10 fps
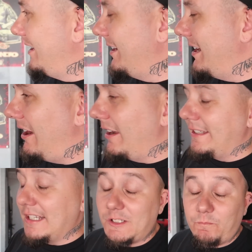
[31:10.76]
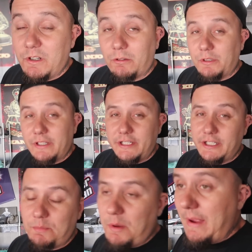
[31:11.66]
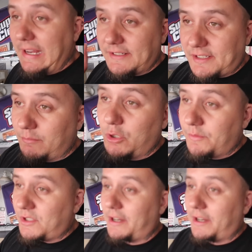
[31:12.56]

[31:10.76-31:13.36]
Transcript: Yeah, it does feel really good to be making some moves